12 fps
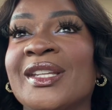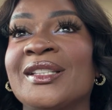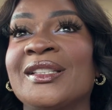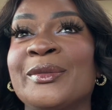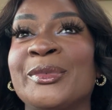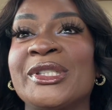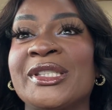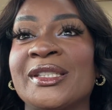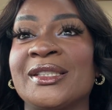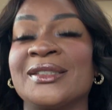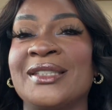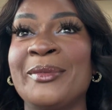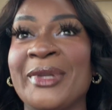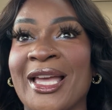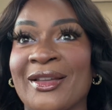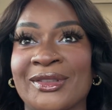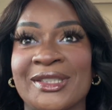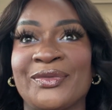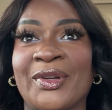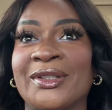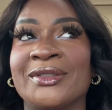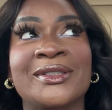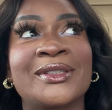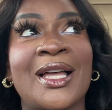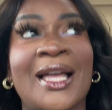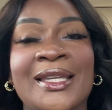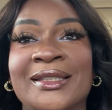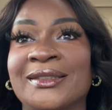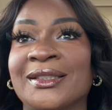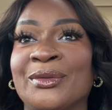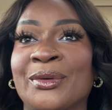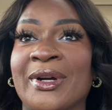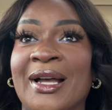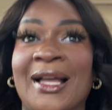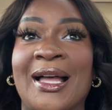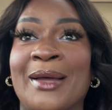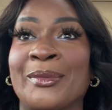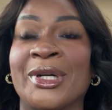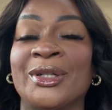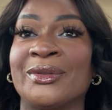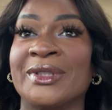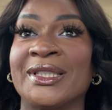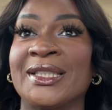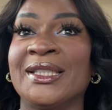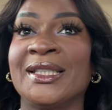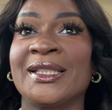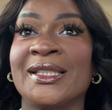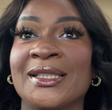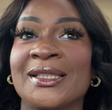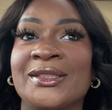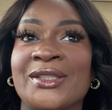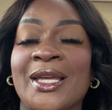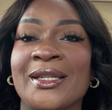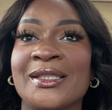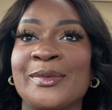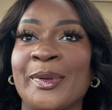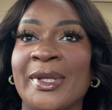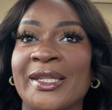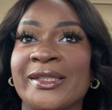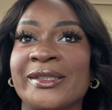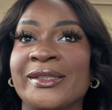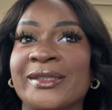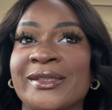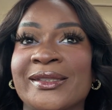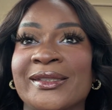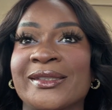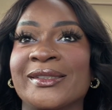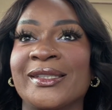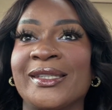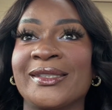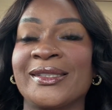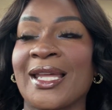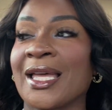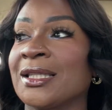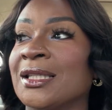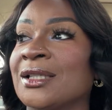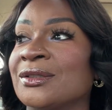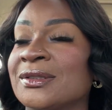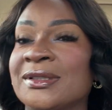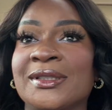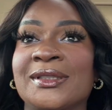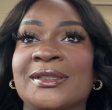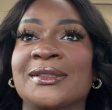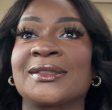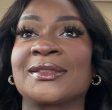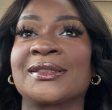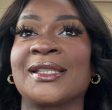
let me see. Let me out this phone so I can know where I'm going. Cause y'all, this place is not closed